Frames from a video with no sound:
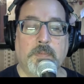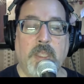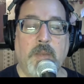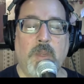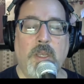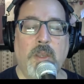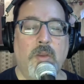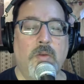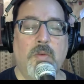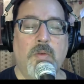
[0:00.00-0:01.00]
And we
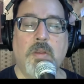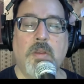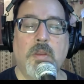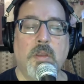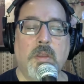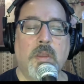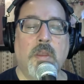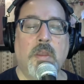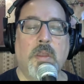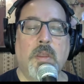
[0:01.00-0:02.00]
know
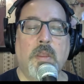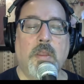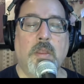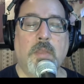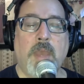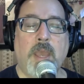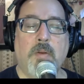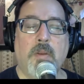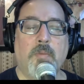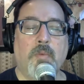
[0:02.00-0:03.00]
the
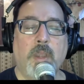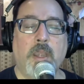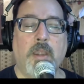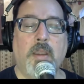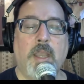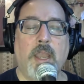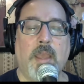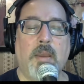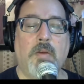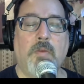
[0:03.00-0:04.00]
power of prayer and
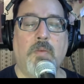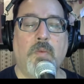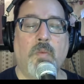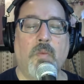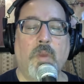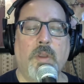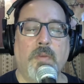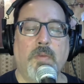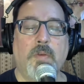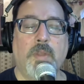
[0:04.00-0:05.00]
how
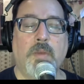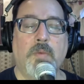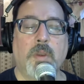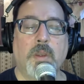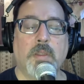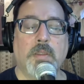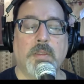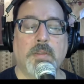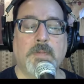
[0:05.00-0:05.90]
wonderful it works.